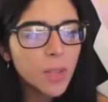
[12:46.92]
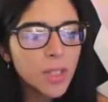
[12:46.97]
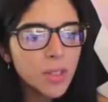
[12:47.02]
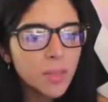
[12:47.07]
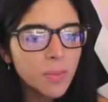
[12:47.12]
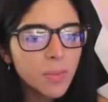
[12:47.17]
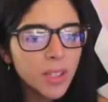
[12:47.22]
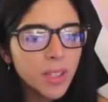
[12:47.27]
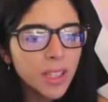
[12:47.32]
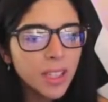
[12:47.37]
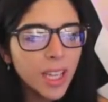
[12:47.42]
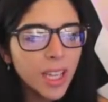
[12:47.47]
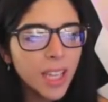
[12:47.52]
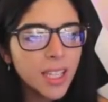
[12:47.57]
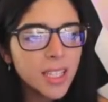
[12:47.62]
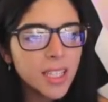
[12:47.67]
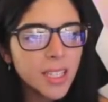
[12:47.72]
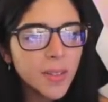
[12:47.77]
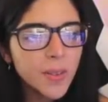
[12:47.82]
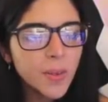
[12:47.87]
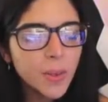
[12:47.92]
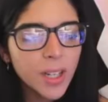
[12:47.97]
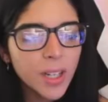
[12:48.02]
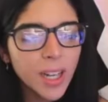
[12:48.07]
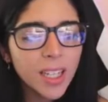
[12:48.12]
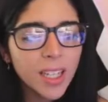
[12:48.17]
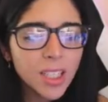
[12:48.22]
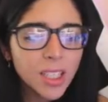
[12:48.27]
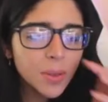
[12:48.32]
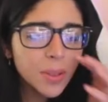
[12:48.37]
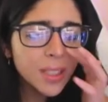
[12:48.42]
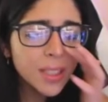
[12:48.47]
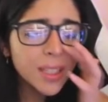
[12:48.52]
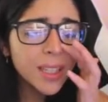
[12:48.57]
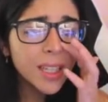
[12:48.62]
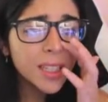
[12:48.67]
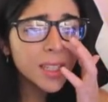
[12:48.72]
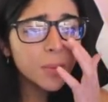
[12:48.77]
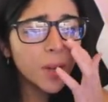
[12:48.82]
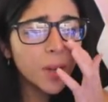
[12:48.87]
of plants everywhere. I actually really
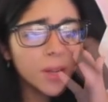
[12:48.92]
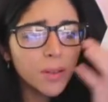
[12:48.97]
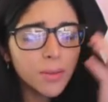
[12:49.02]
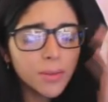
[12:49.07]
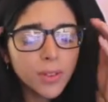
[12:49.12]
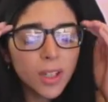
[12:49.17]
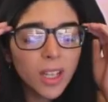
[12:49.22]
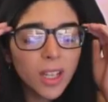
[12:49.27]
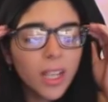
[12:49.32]
like the bottom floor.